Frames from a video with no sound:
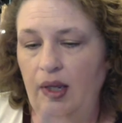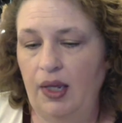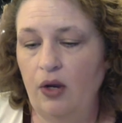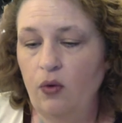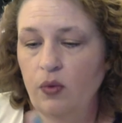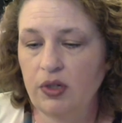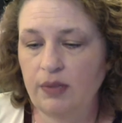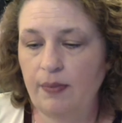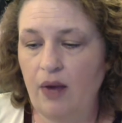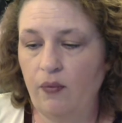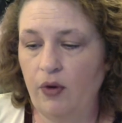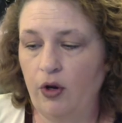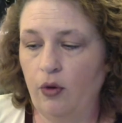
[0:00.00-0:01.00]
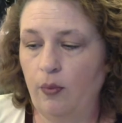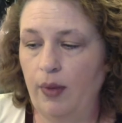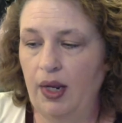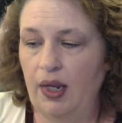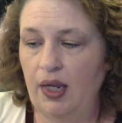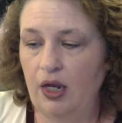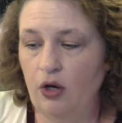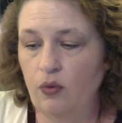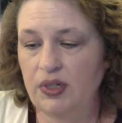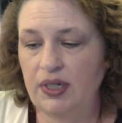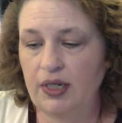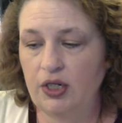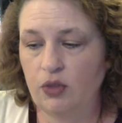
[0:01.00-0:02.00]
here was my room, here
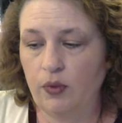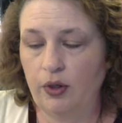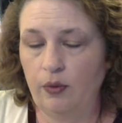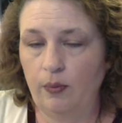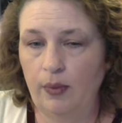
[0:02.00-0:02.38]
was his room.